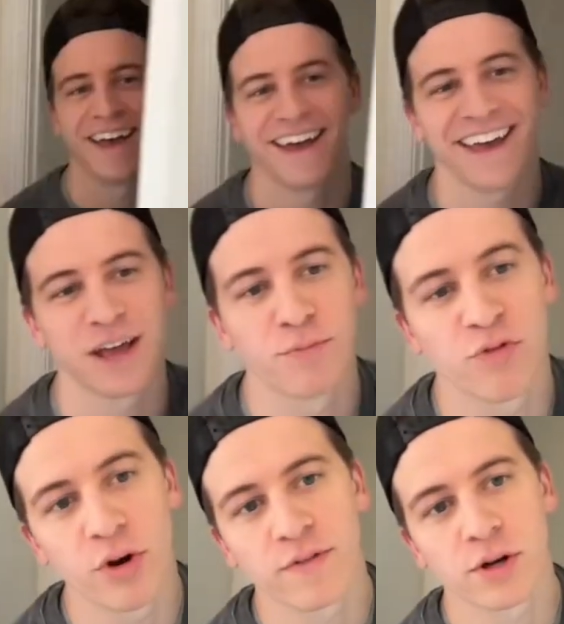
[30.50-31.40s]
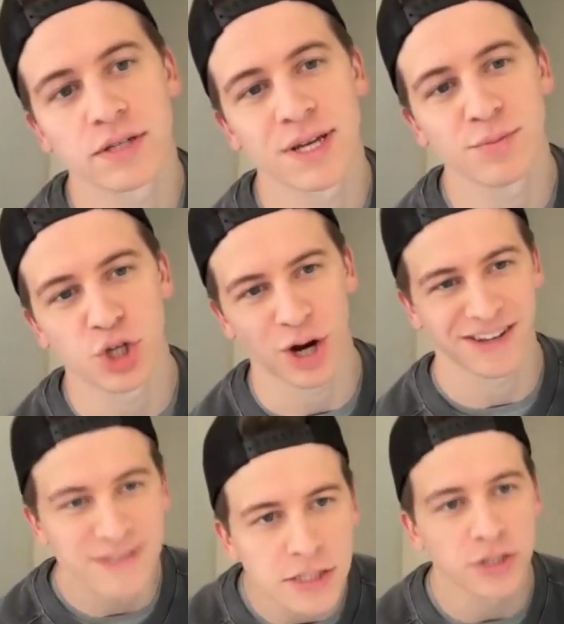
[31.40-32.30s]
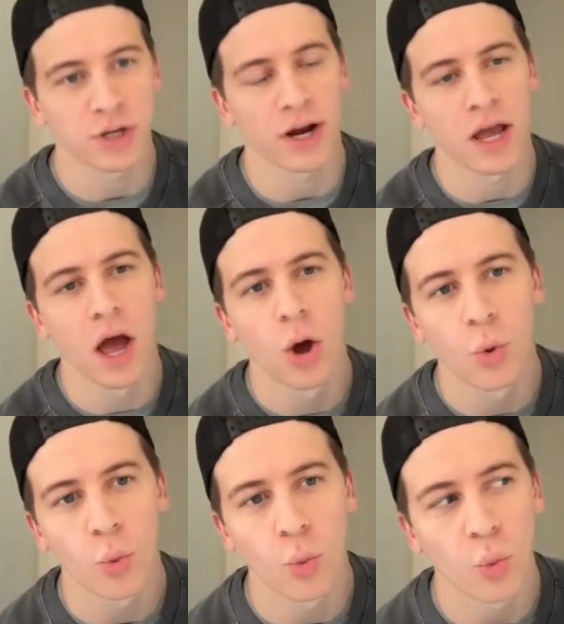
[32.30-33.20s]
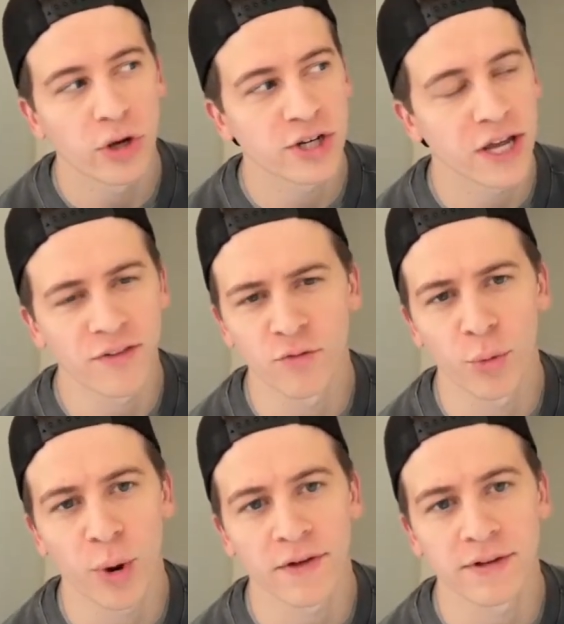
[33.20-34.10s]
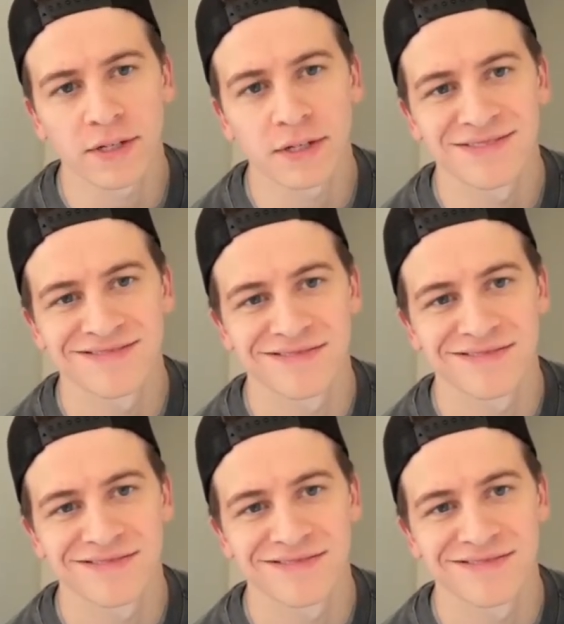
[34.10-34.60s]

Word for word: Hey, before you fall asleep, sorry, sorry, what should I get him for breakfast?